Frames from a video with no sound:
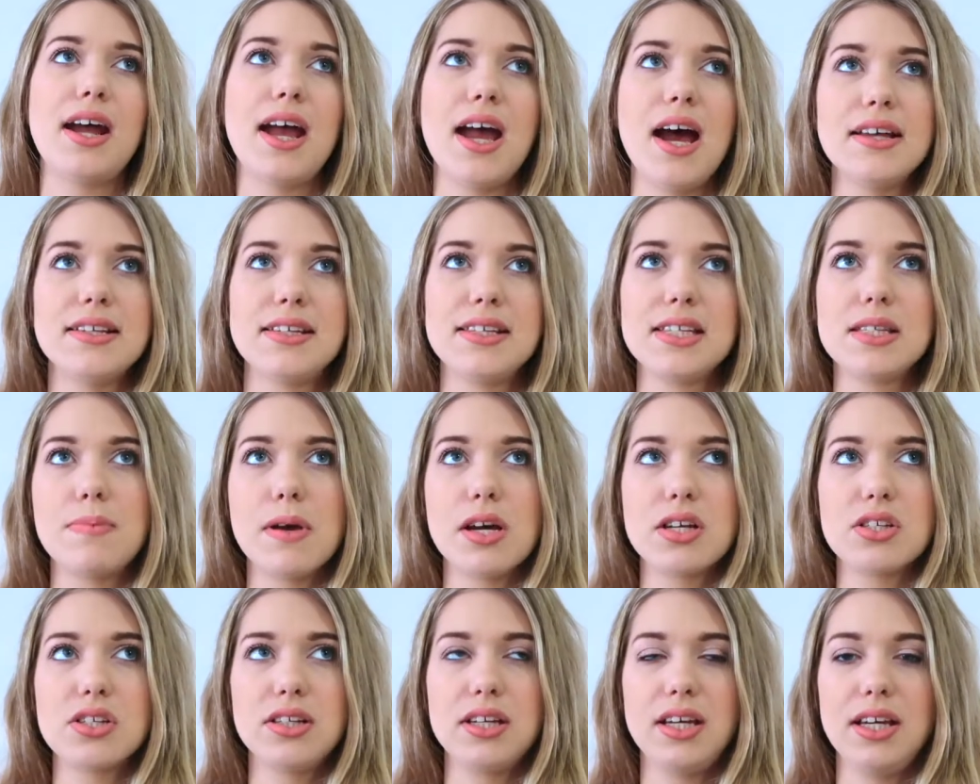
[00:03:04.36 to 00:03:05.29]
a house
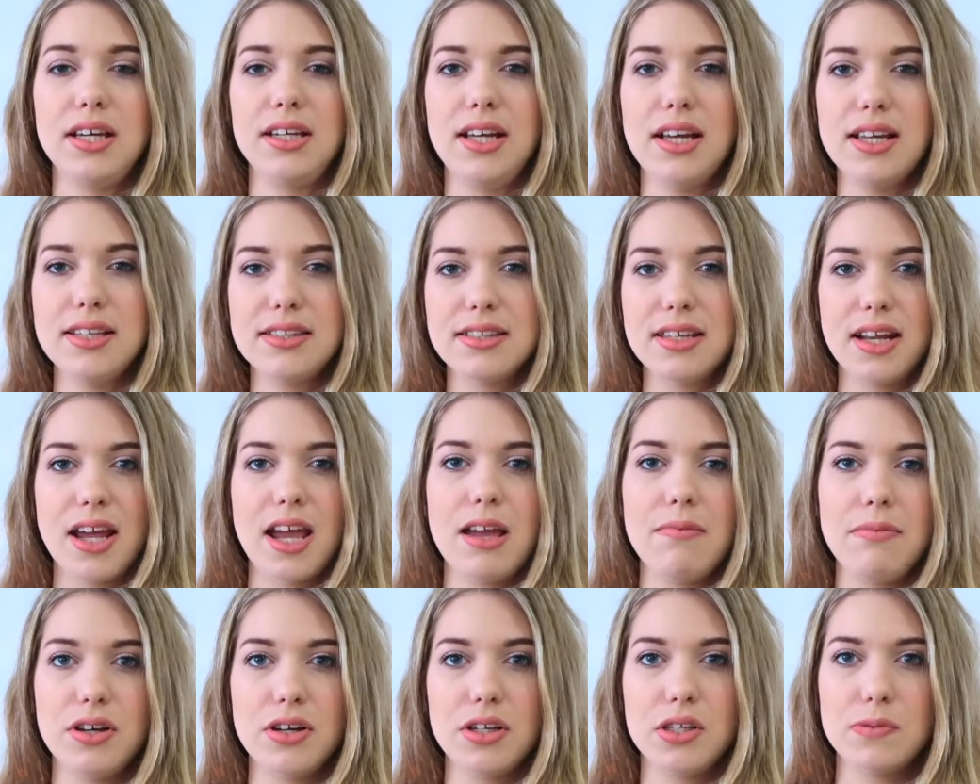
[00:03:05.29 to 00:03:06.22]
inspection here yesterday
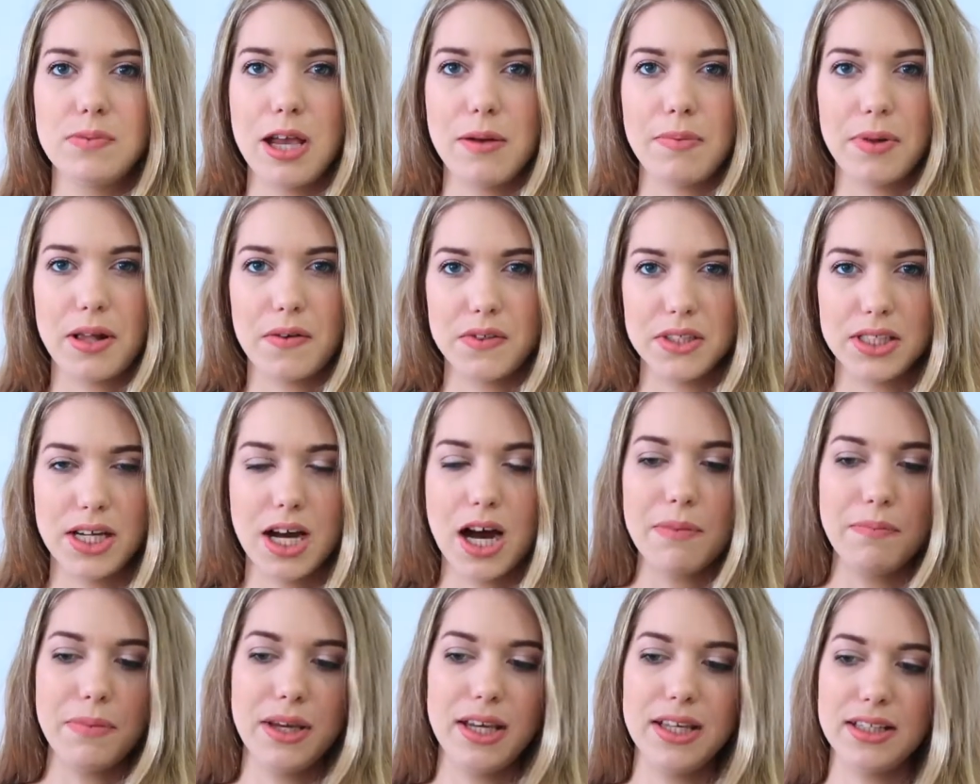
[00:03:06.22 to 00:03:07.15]
because people have to
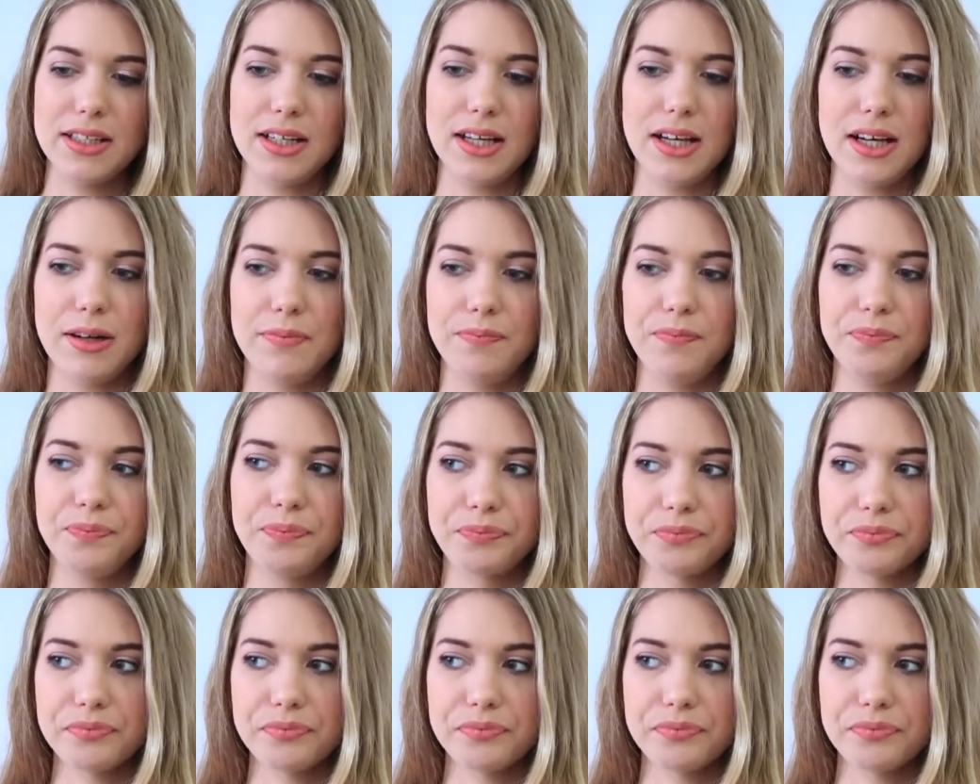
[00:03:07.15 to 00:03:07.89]
come in